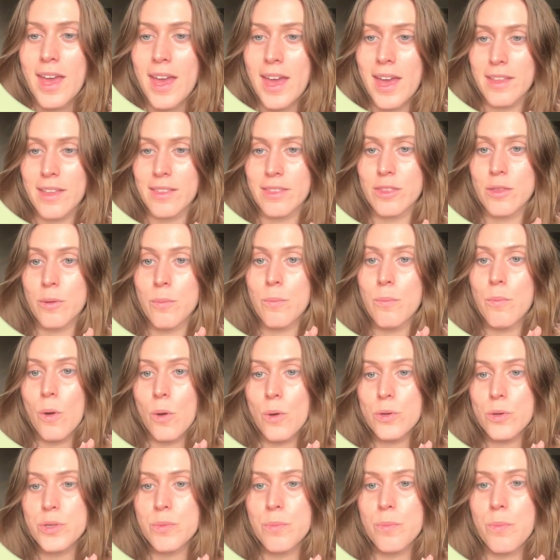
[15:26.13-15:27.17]
And the
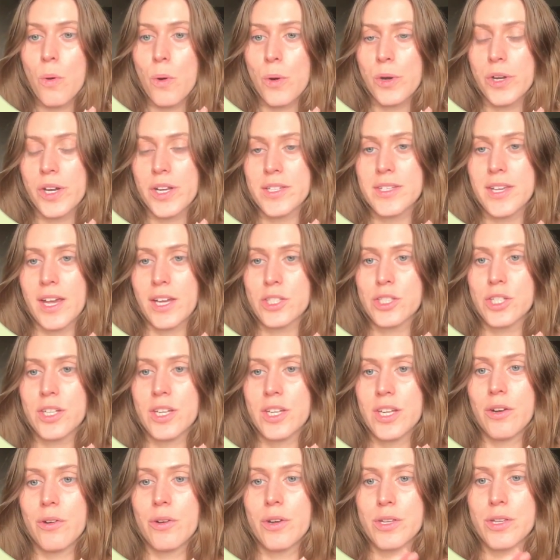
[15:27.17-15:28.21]
most important section
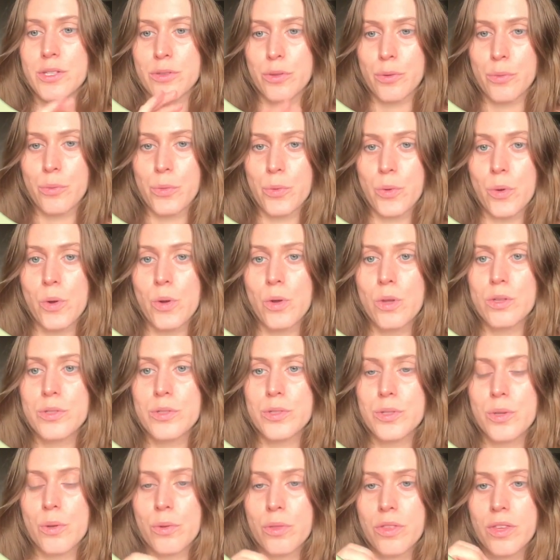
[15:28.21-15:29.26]
here is the role.
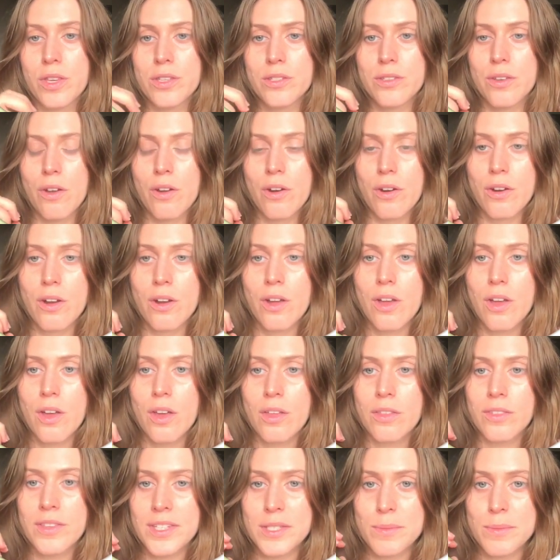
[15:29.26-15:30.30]
So these are
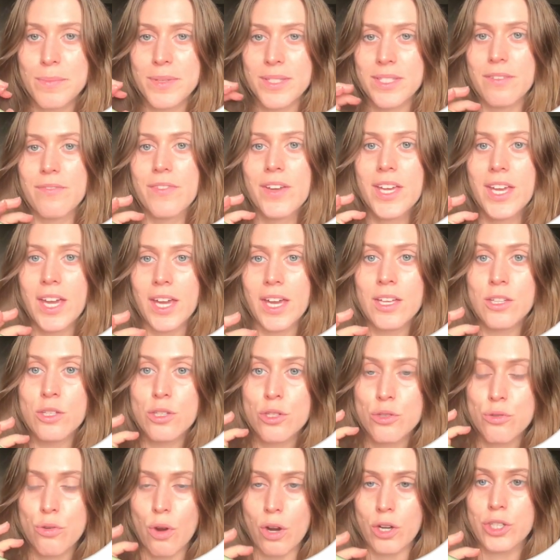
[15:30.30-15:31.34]
the specific
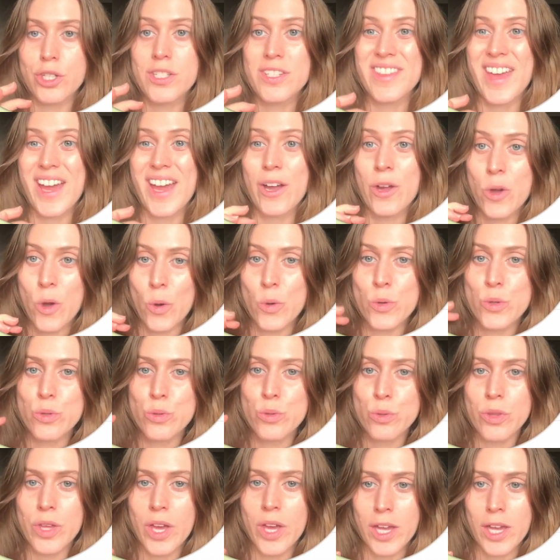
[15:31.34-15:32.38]
instructions that goes
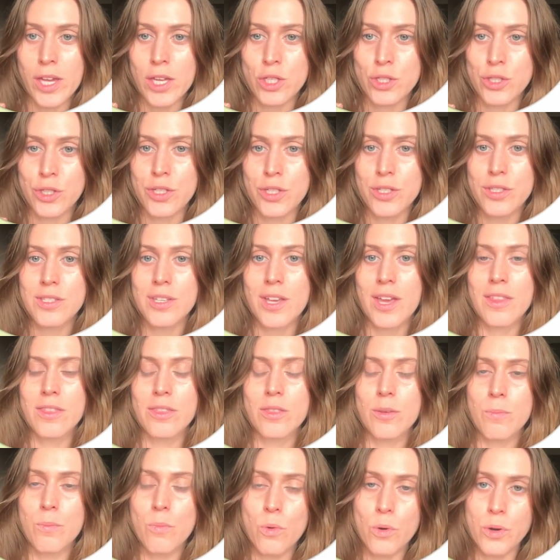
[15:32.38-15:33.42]
to the agent, and
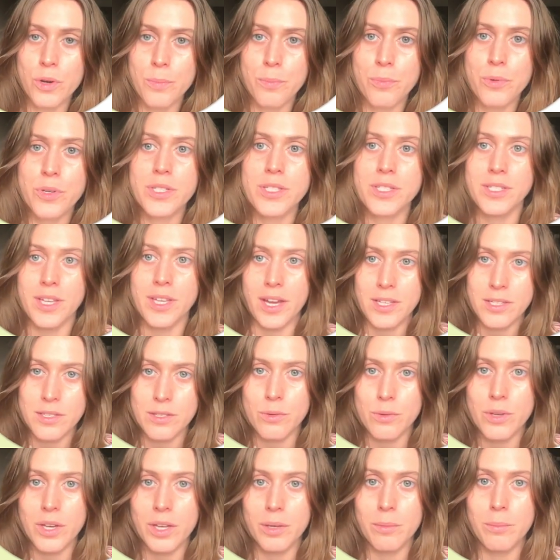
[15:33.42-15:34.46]
the more
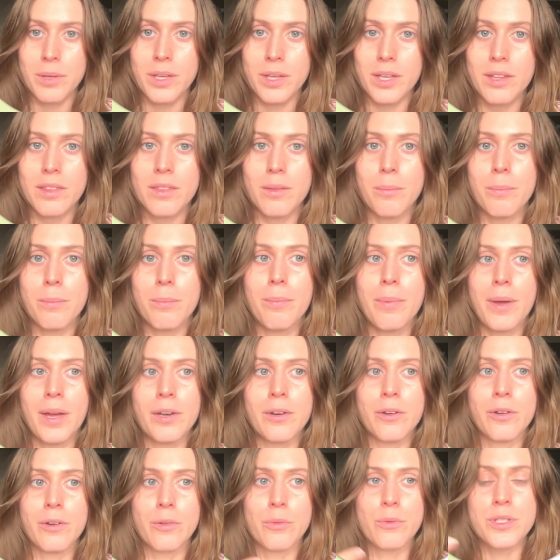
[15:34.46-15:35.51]
precise you can be, the
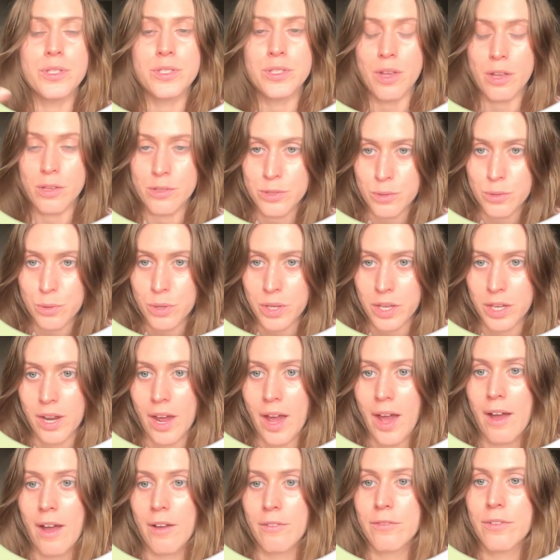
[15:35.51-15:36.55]
better results you can
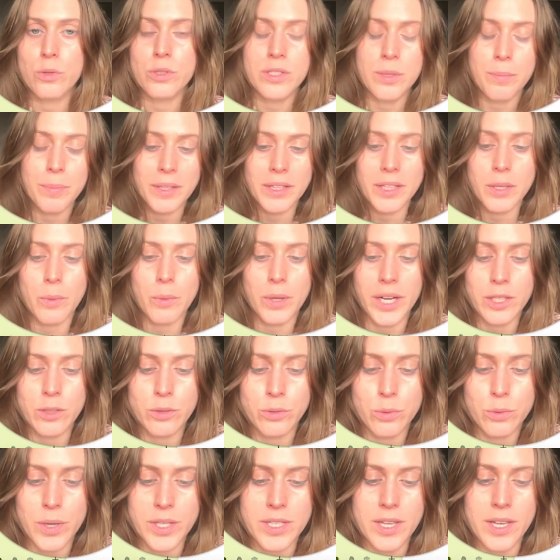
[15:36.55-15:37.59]
have. Typically what I
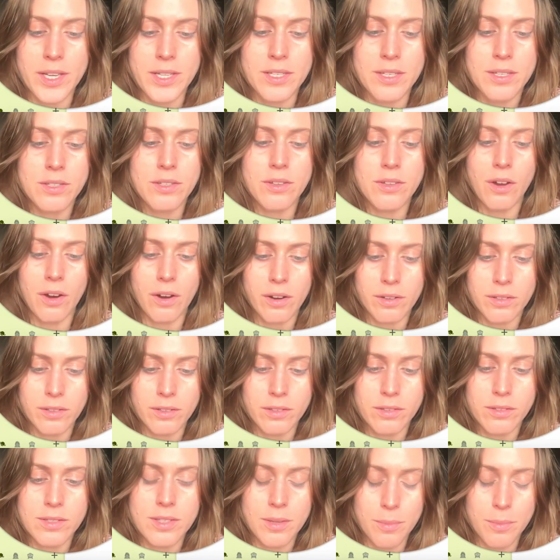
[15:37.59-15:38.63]
do is I start
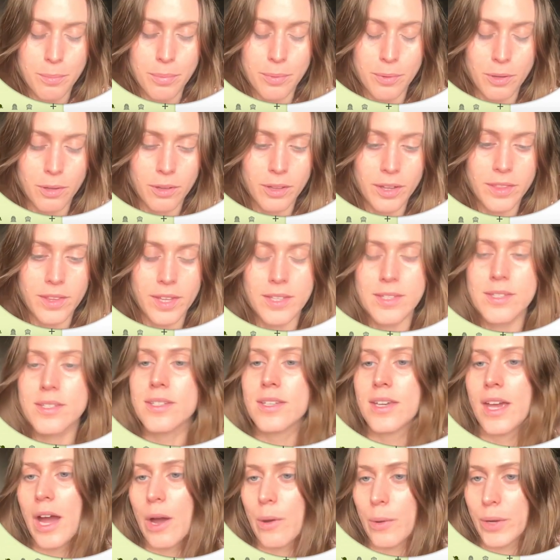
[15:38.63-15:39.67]
simple and then
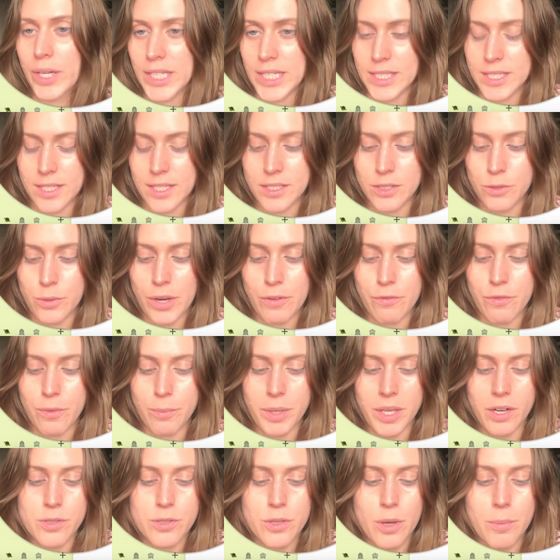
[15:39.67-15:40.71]
see how I need to iterate from here.